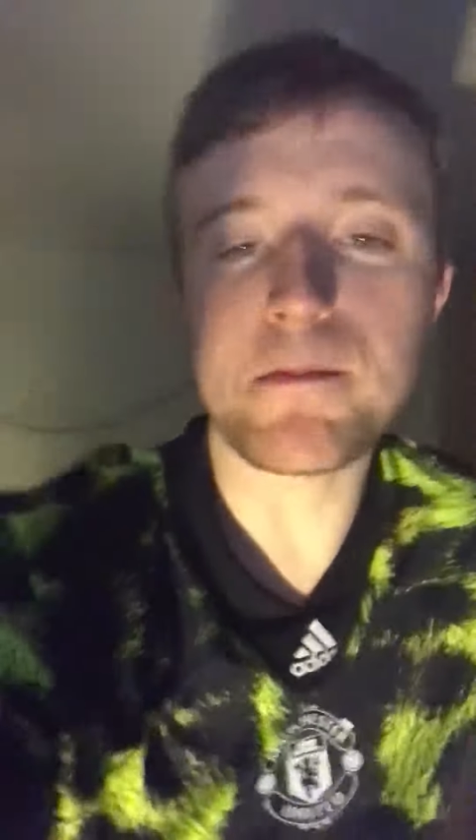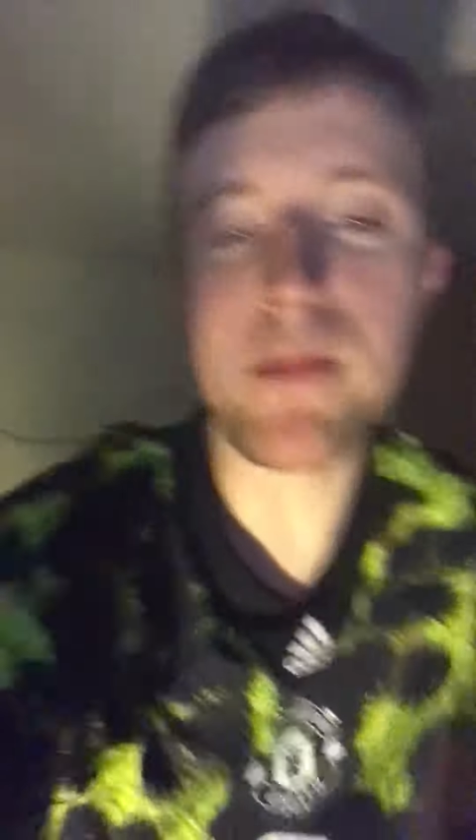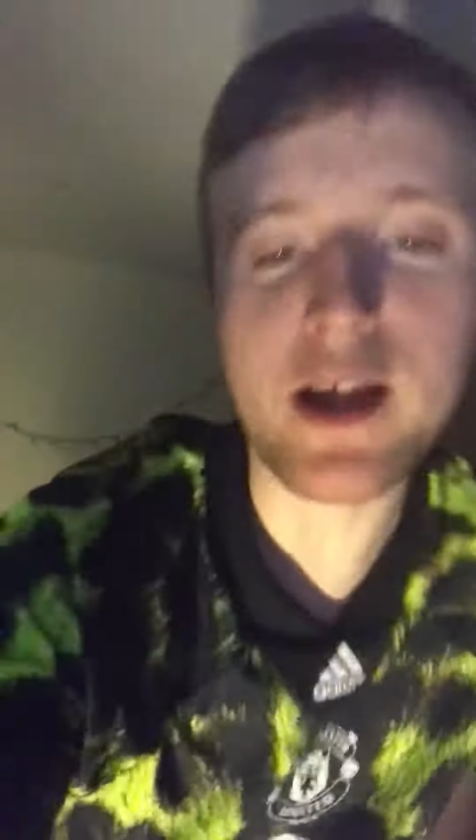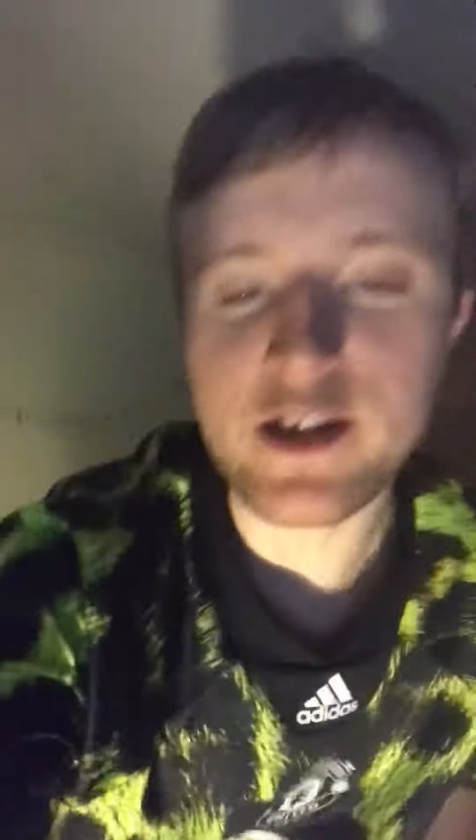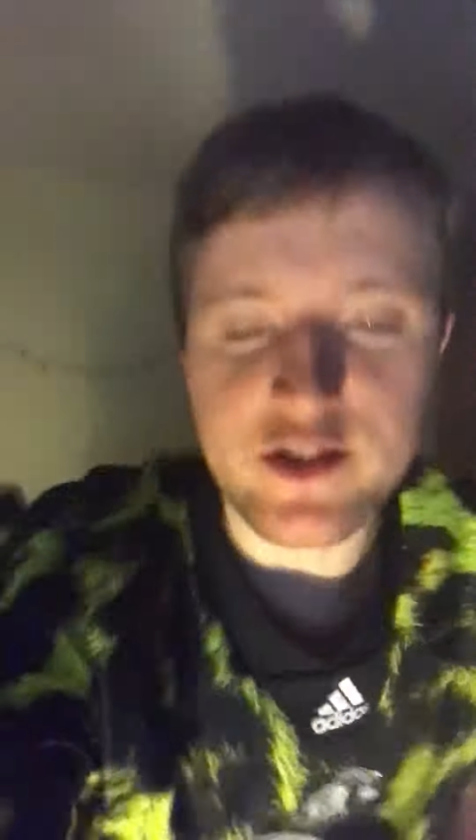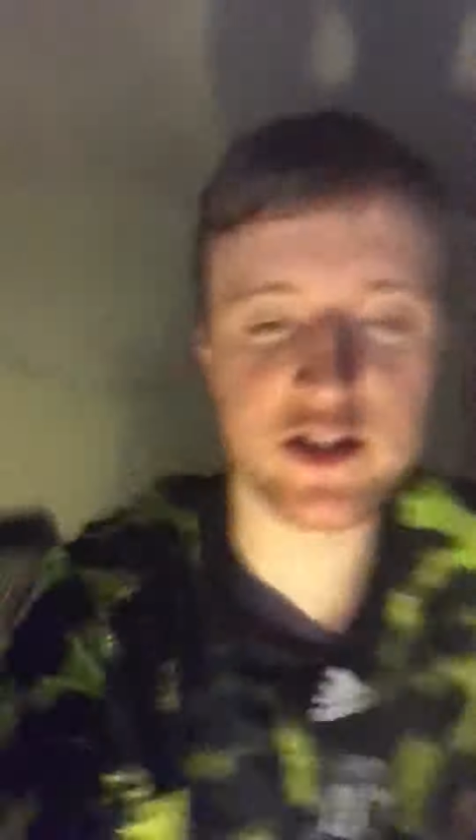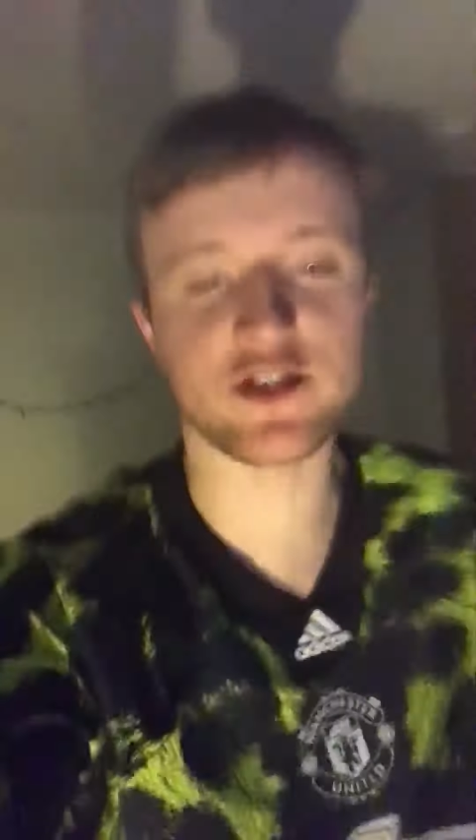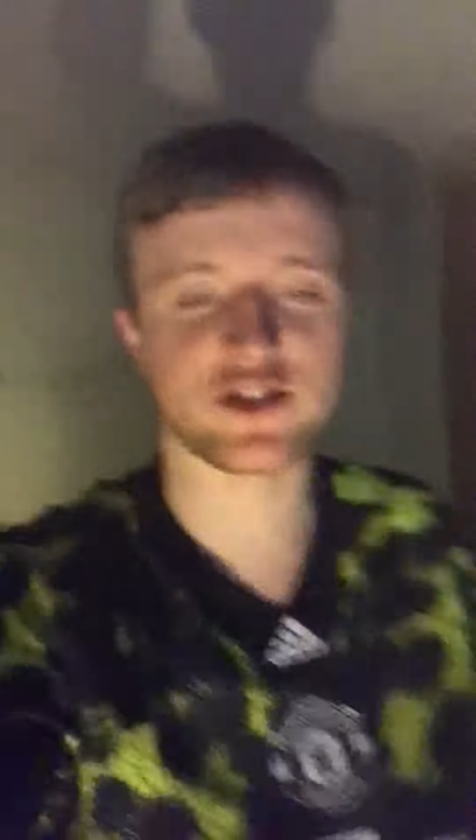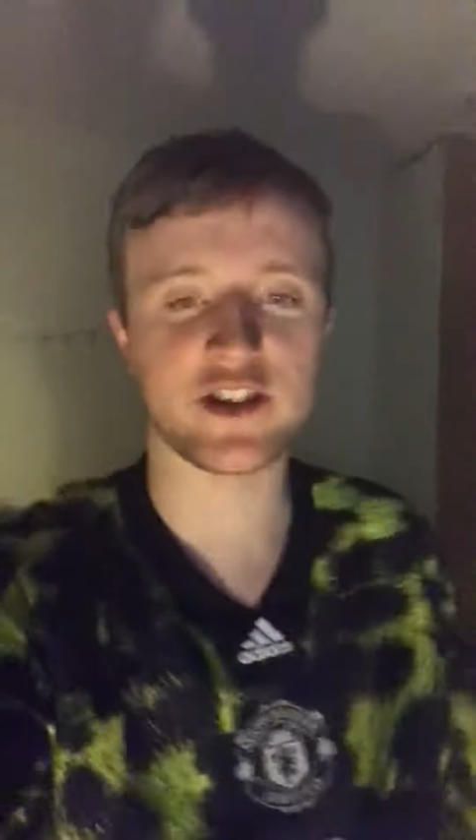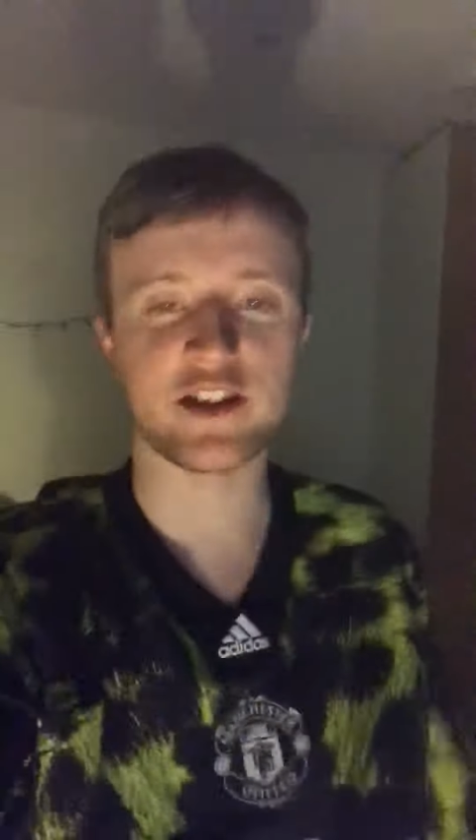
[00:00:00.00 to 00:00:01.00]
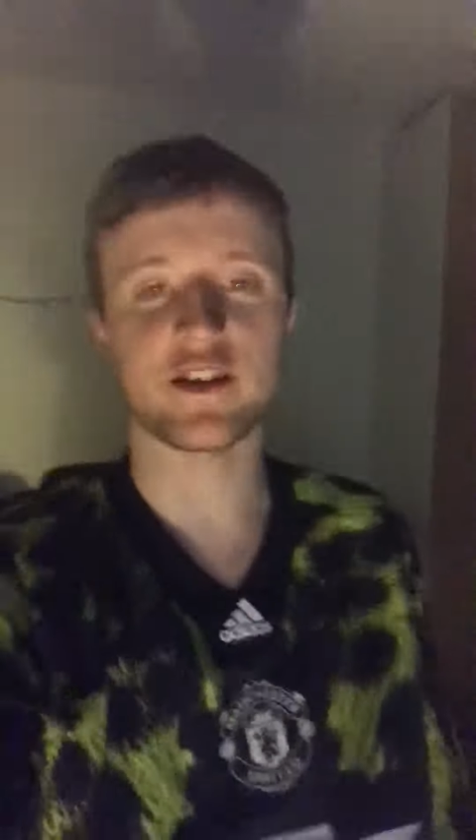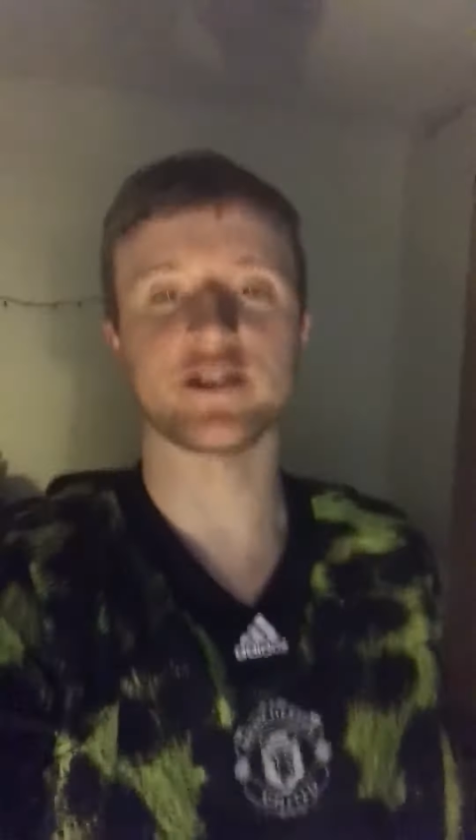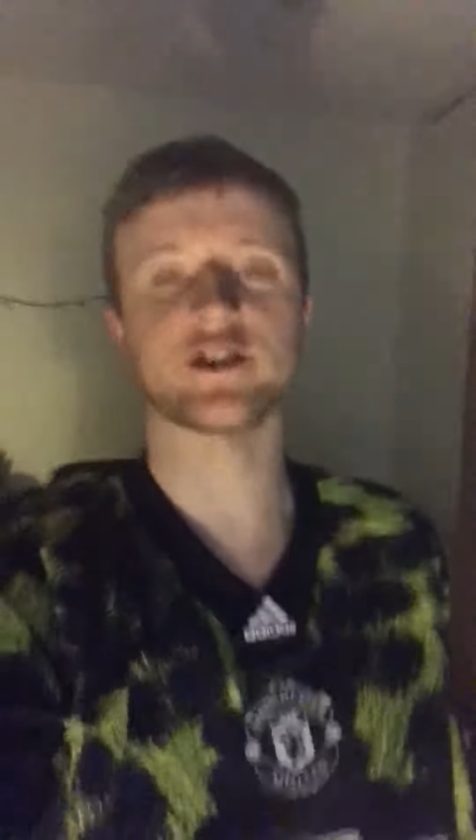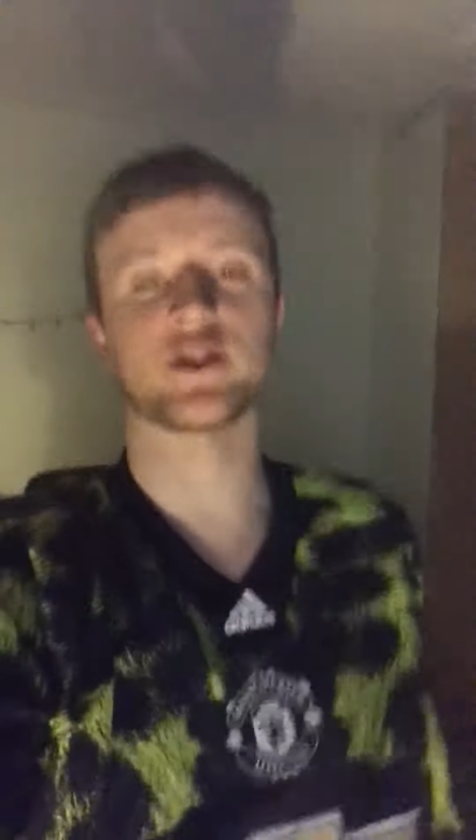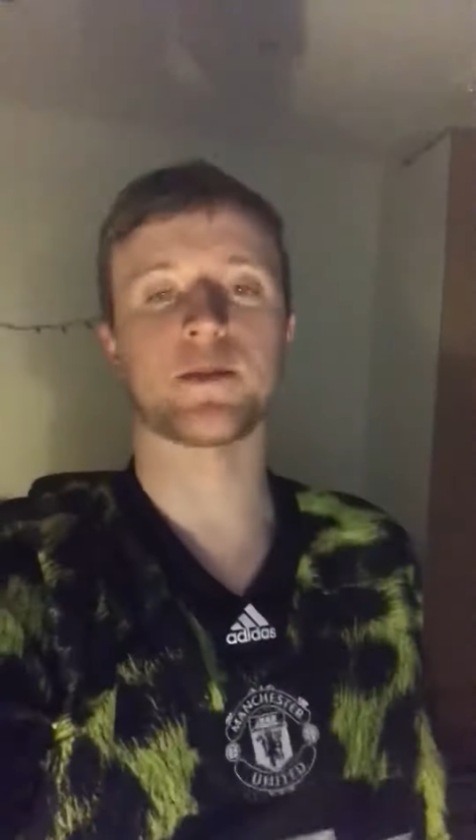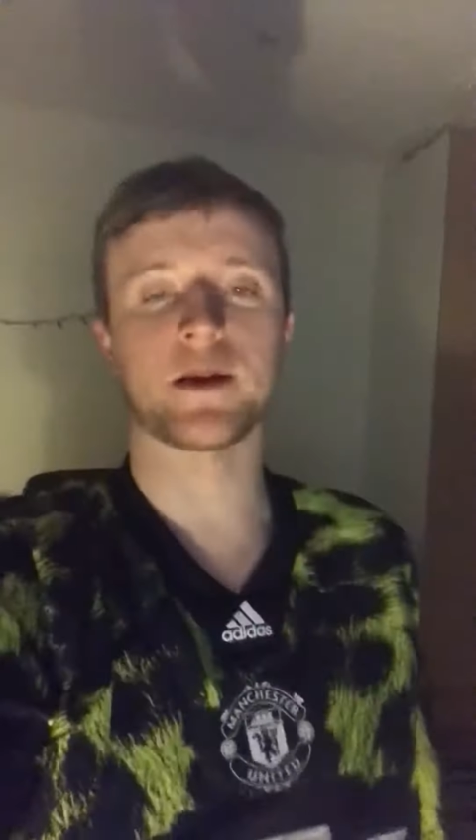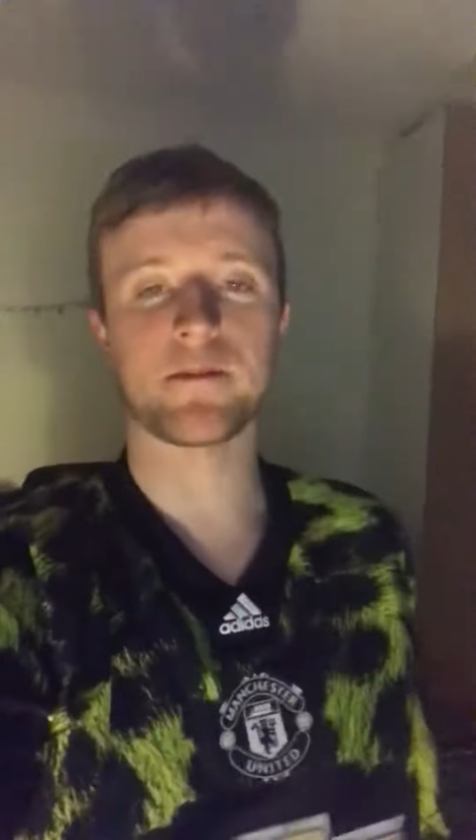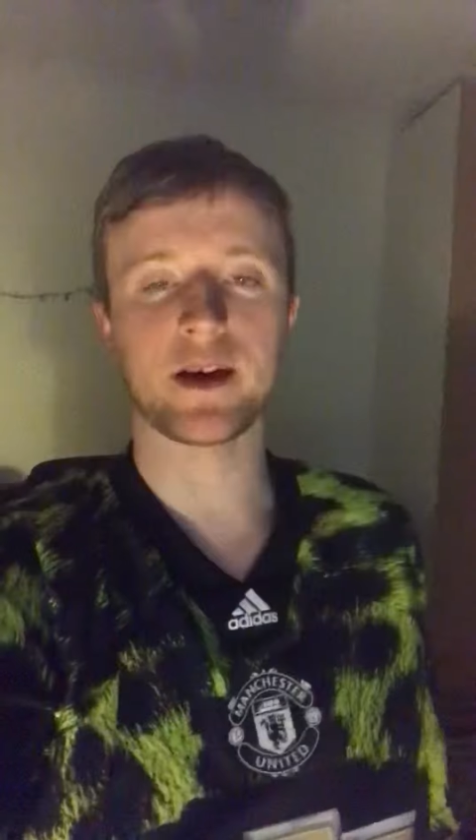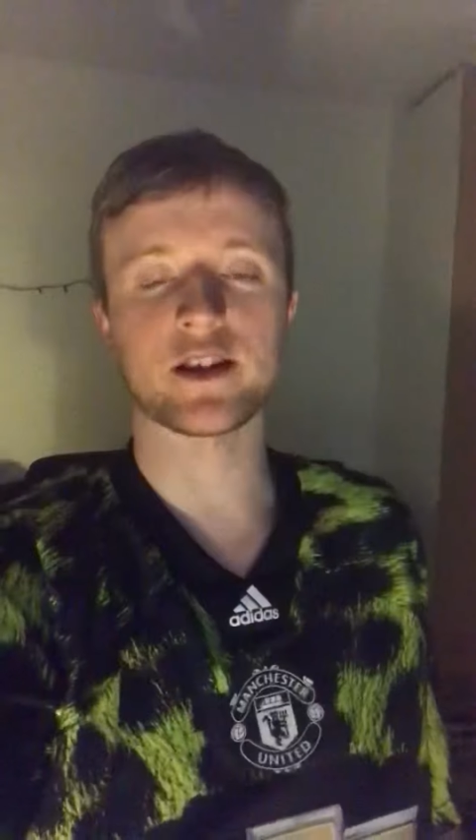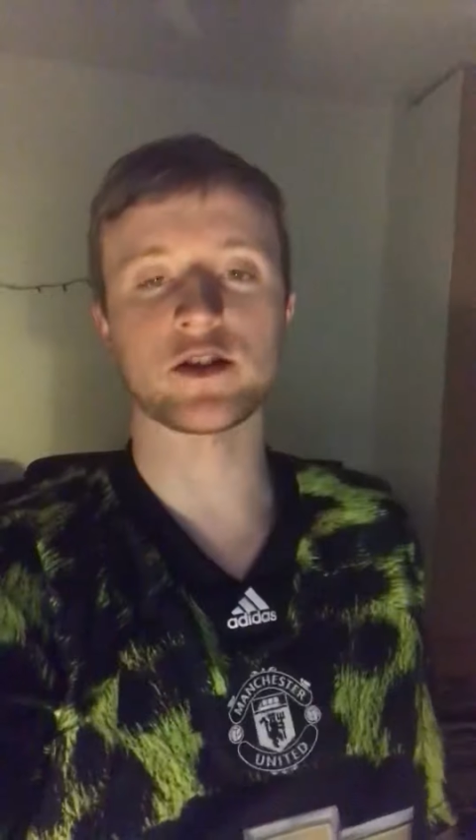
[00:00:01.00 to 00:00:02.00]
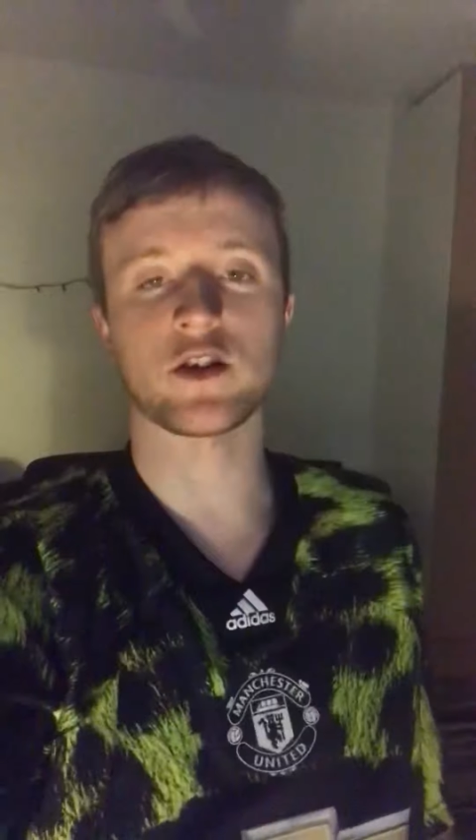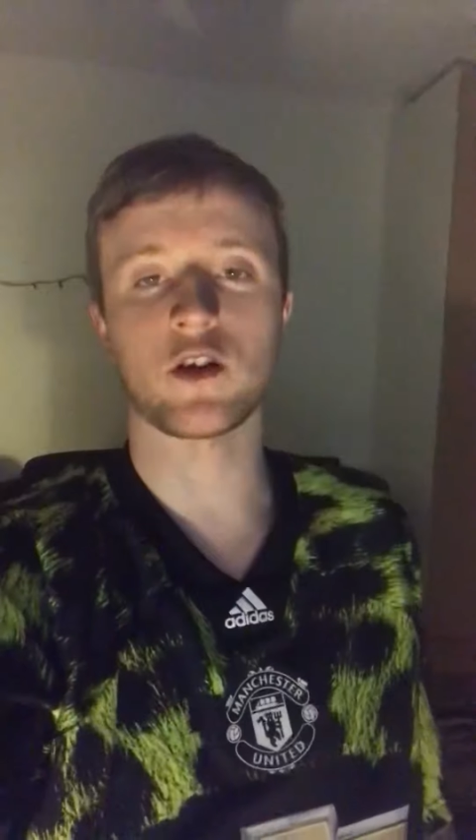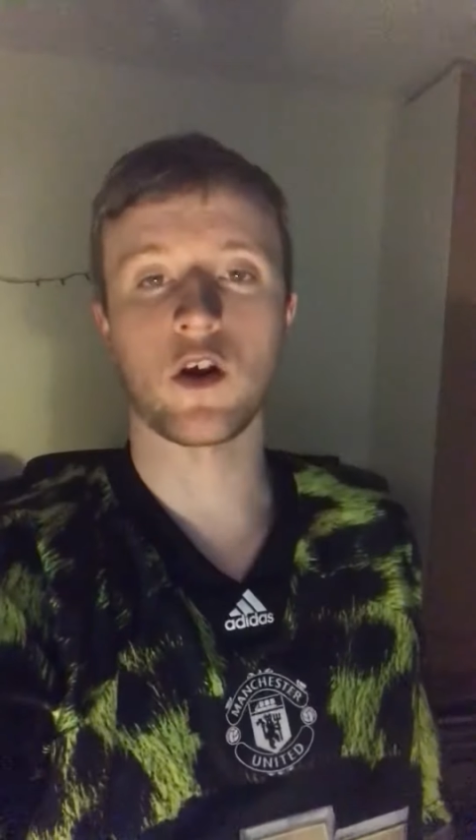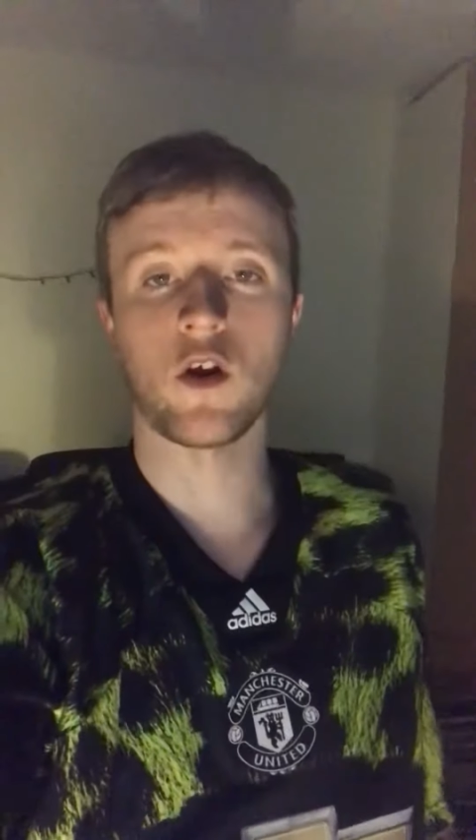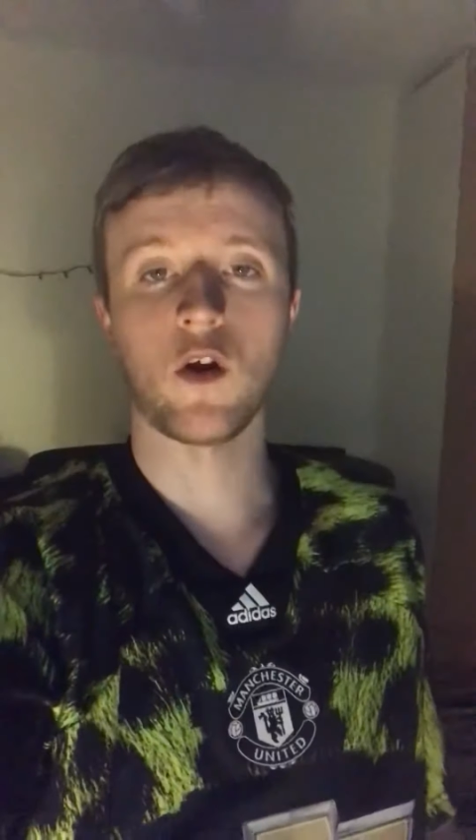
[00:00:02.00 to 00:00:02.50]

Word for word: Manchester United have been beaten